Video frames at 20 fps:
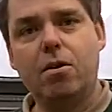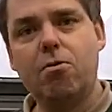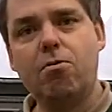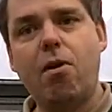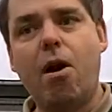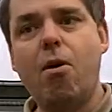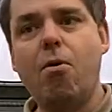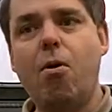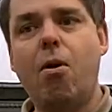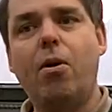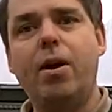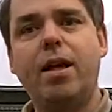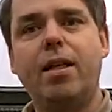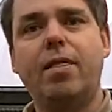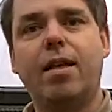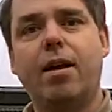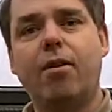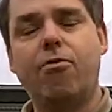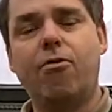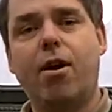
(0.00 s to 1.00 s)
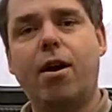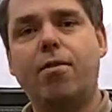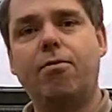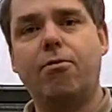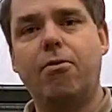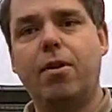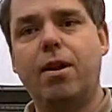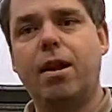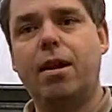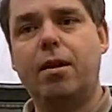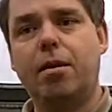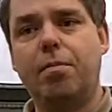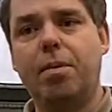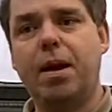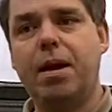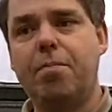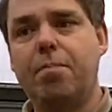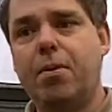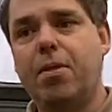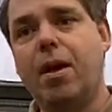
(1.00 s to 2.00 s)
grow on in that tray for a little
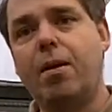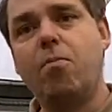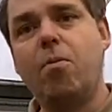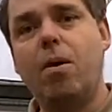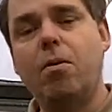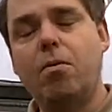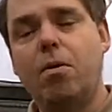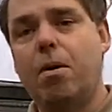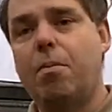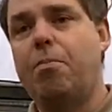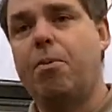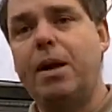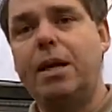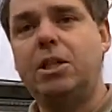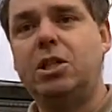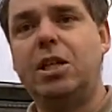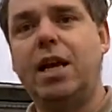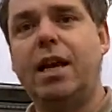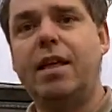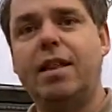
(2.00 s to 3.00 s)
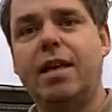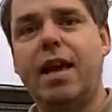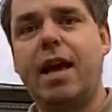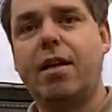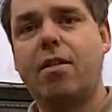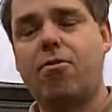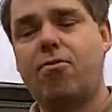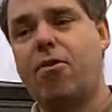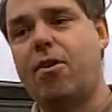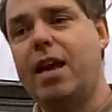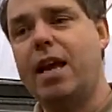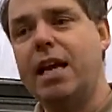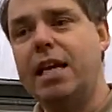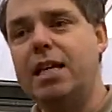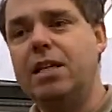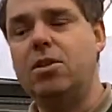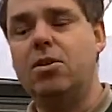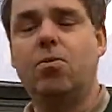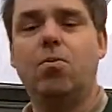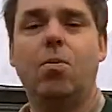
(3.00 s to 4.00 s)
bit, but they won't appreciate the extra
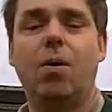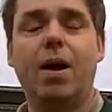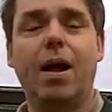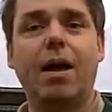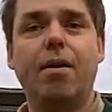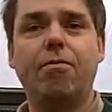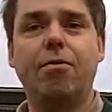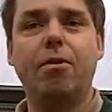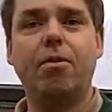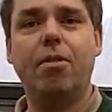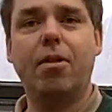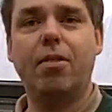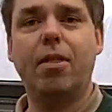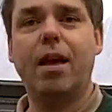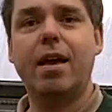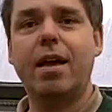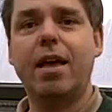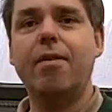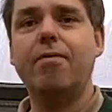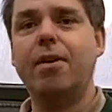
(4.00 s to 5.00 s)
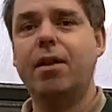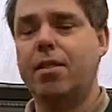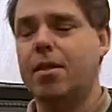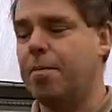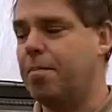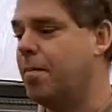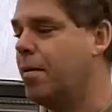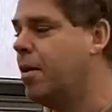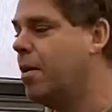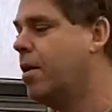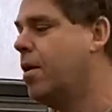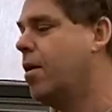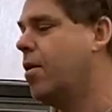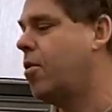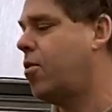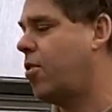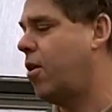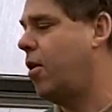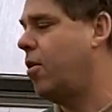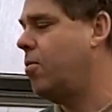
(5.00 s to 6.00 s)
heat or what have you that they're giving them.
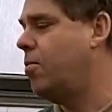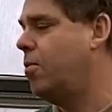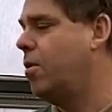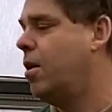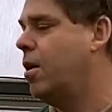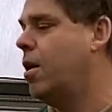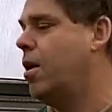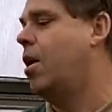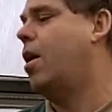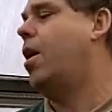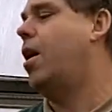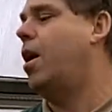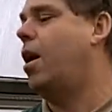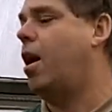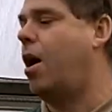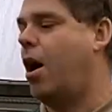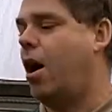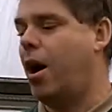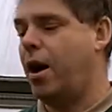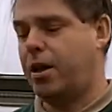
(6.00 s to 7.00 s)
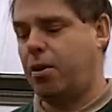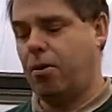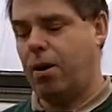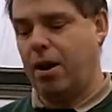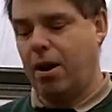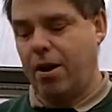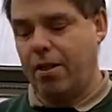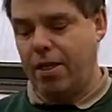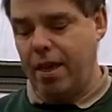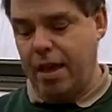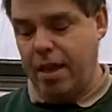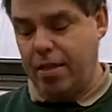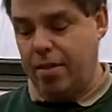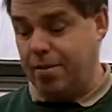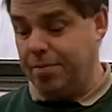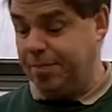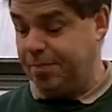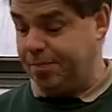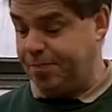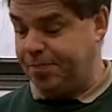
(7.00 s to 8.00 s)
So I quite like these.
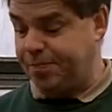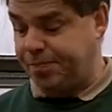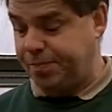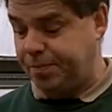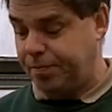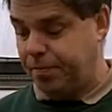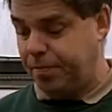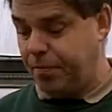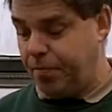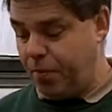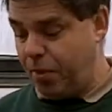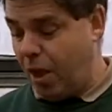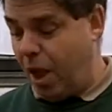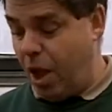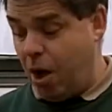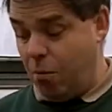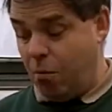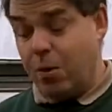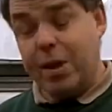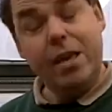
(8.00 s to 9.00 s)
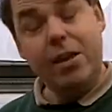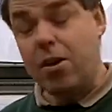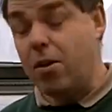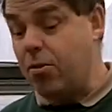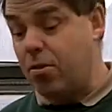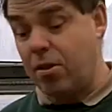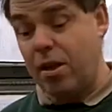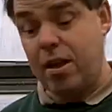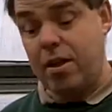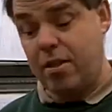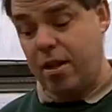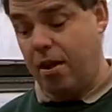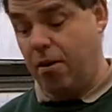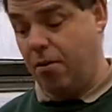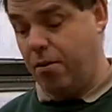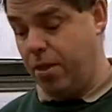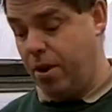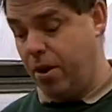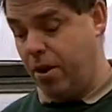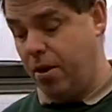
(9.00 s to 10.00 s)
We use these here
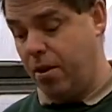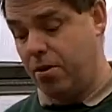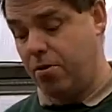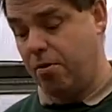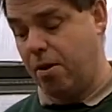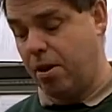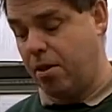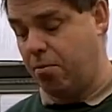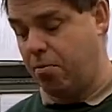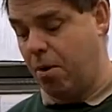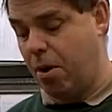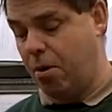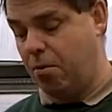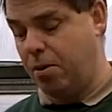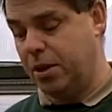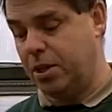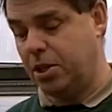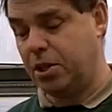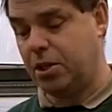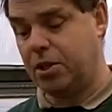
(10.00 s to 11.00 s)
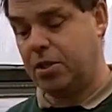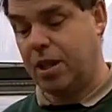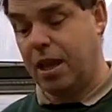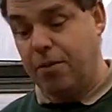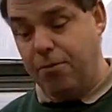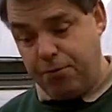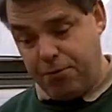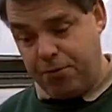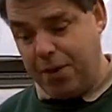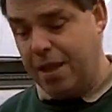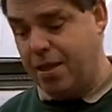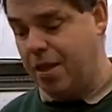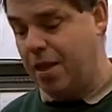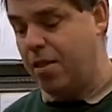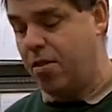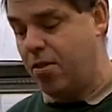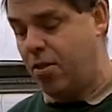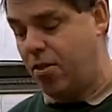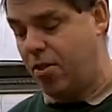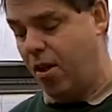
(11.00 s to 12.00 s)
on the nursery as well, which they fit
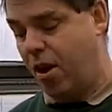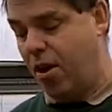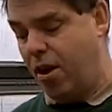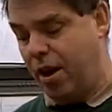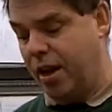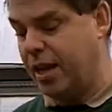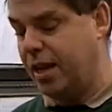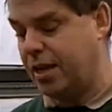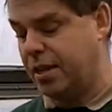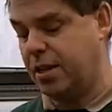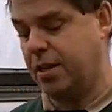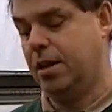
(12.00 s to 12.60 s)
inside